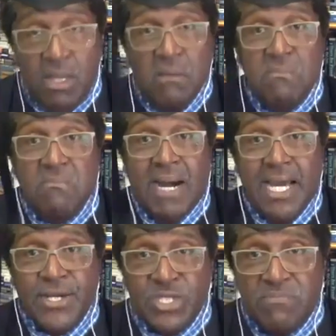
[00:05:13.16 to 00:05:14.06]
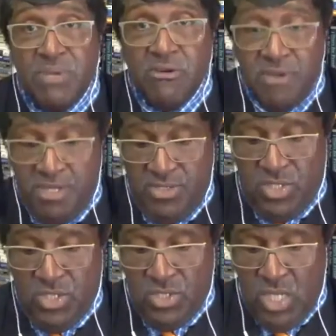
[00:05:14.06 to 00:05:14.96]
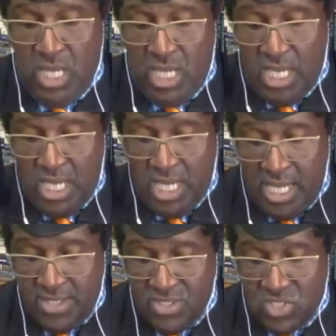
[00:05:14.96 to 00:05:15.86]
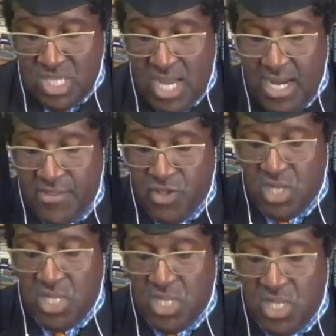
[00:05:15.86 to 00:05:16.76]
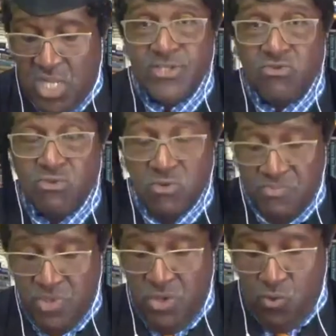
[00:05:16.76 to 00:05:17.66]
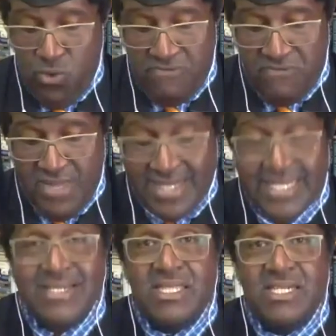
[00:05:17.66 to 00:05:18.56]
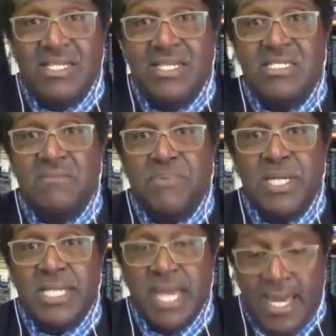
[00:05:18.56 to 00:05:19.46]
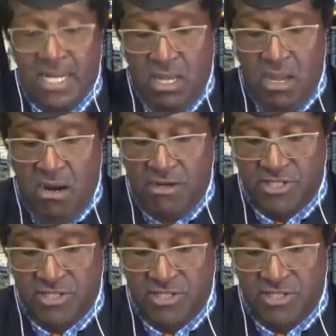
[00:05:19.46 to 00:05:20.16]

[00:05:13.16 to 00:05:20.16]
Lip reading: My experiences inside the classroom reflected the discipline at large.